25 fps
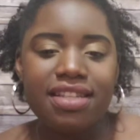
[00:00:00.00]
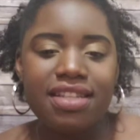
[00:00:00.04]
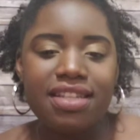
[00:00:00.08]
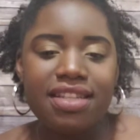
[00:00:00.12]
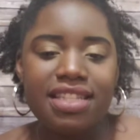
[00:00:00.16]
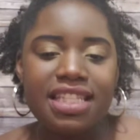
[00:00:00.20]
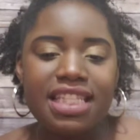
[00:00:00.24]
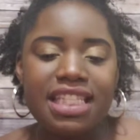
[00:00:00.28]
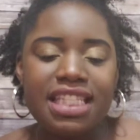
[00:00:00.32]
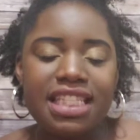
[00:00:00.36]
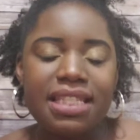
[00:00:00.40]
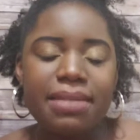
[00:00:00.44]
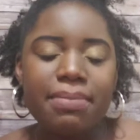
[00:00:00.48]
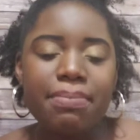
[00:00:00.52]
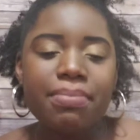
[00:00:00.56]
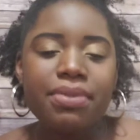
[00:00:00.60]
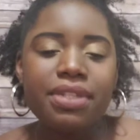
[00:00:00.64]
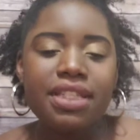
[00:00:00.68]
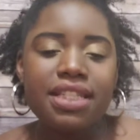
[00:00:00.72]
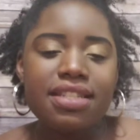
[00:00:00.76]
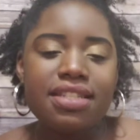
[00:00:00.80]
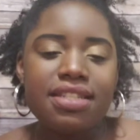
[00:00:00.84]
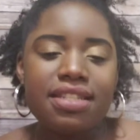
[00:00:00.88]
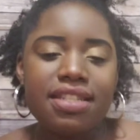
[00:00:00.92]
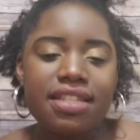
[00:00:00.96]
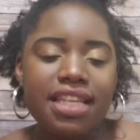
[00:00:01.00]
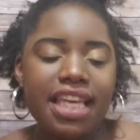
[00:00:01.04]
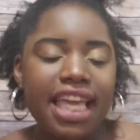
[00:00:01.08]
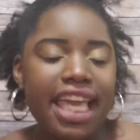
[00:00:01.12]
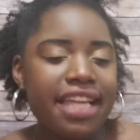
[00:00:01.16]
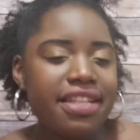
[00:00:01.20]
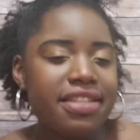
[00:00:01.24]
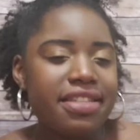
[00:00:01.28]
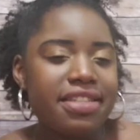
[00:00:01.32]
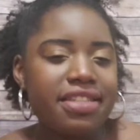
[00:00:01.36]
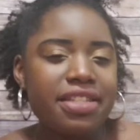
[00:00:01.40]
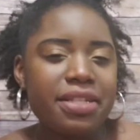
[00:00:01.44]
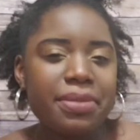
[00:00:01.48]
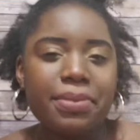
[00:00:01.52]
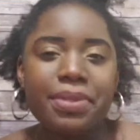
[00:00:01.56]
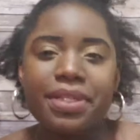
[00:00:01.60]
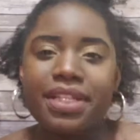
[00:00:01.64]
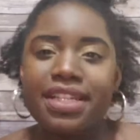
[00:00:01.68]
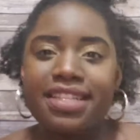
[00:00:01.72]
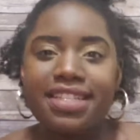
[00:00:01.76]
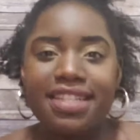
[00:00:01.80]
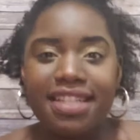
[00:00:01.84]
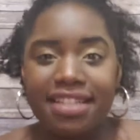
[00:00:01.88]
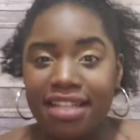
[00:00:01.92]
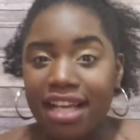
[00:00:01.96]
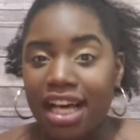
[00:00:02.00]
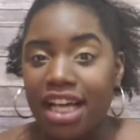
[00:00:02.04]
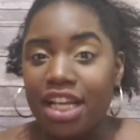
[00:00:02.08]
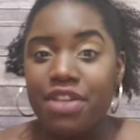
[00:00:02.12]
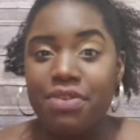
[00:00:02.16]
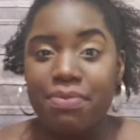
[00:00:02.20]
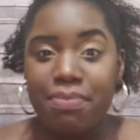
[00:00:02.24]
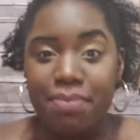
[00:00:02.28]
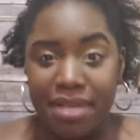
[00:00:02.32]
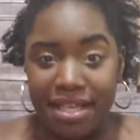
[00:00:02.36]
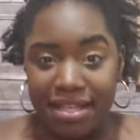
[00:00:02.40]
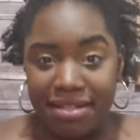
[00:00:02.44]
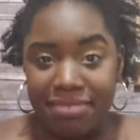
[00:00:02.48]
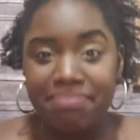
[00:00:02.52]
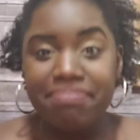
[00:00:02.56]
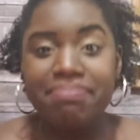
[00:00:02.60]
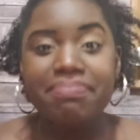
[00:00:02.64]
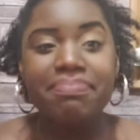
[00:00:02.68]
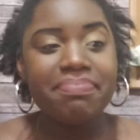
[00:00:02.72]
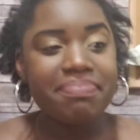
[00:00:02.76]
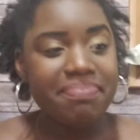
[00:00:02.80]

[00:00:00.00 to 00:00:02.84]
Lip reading: simplistic answer, because a lot of men